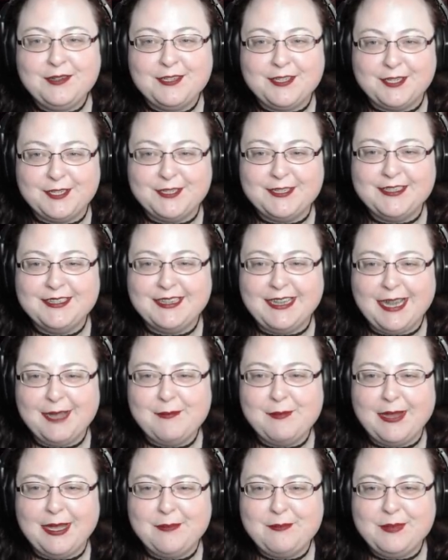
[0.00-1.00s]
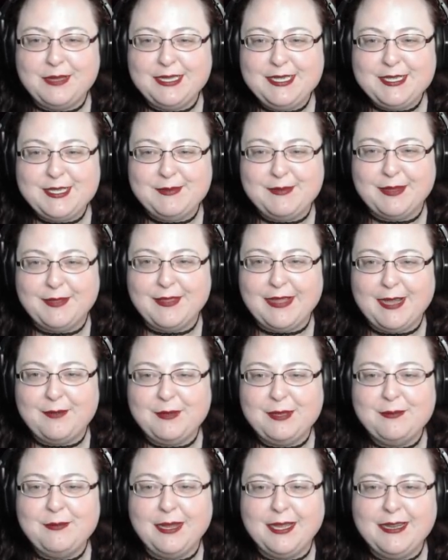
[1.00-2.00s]
good. I'm pleased about that.
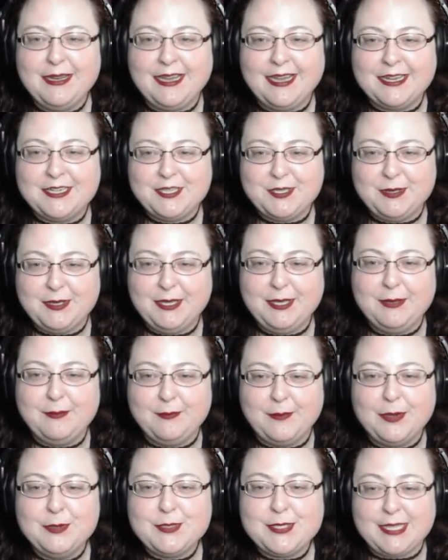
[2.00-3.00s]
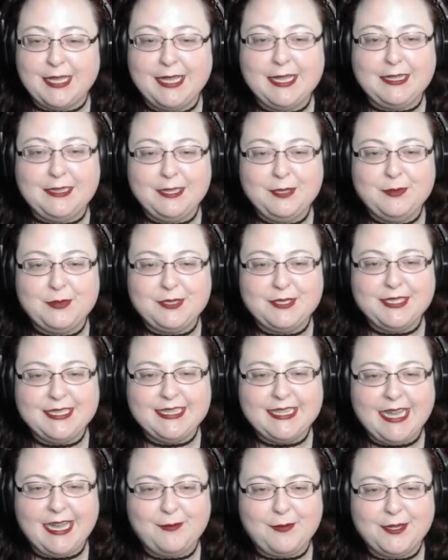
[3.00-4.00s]
We might actually, most likely will
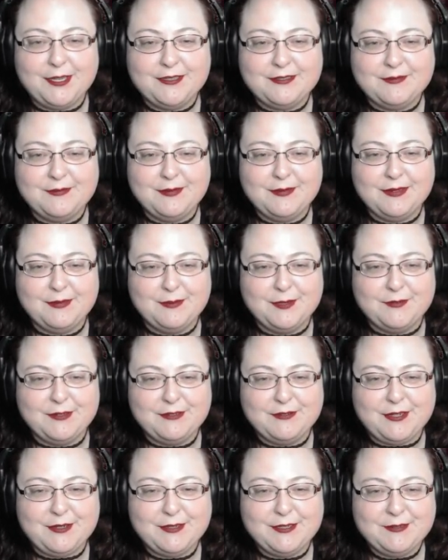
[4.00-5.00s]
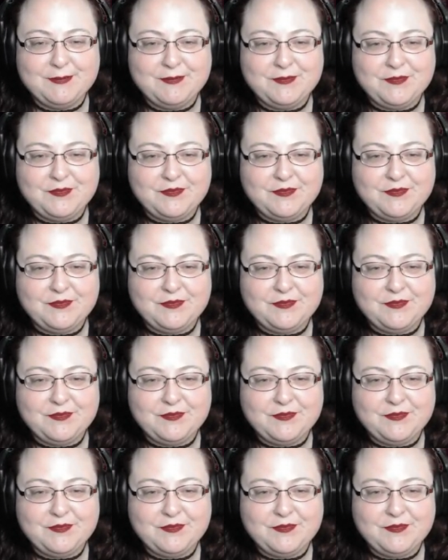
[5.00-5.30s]
need that one moving forward.